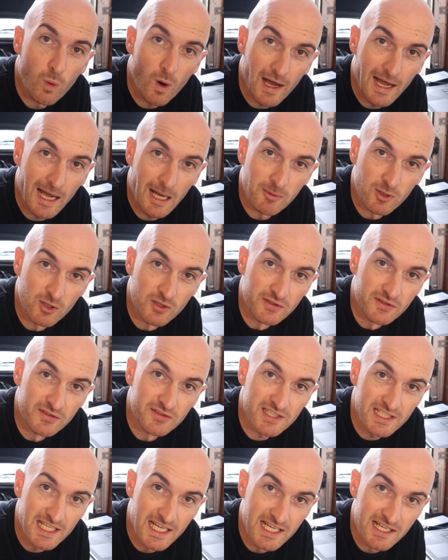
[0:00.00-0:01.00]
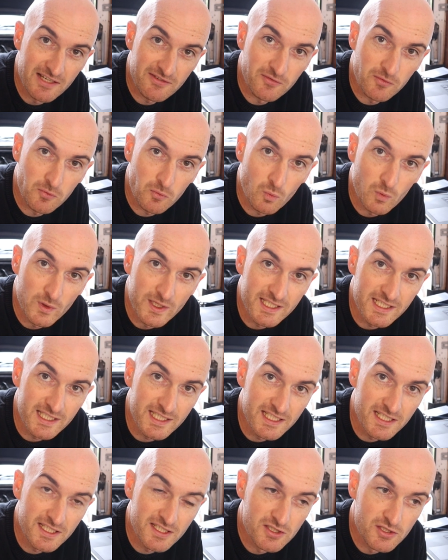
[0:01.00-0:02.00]
What happens if
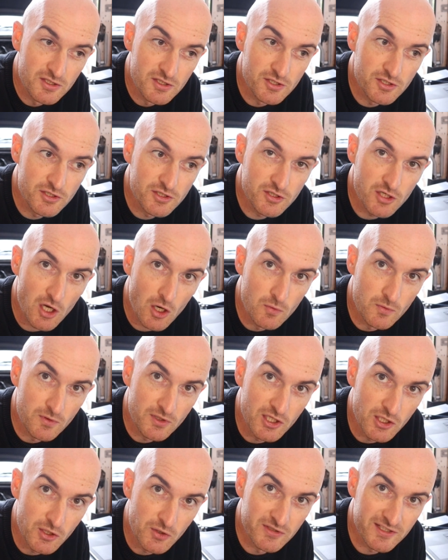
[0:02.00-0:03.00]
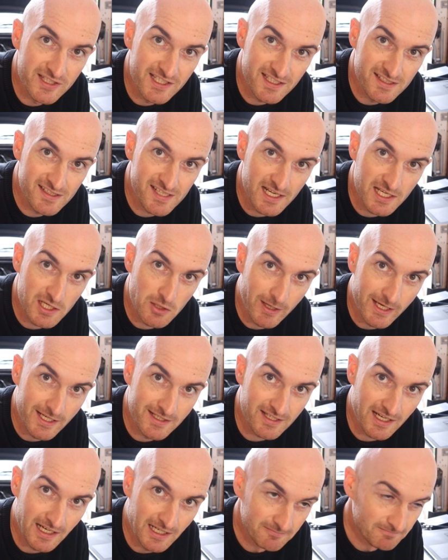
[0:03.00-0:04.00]
we don't use the
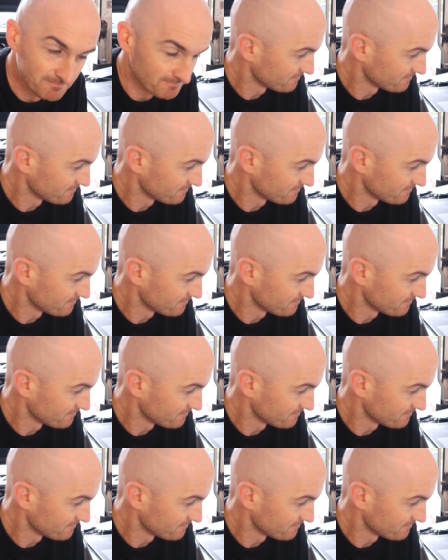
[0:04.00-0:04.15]
attenuator?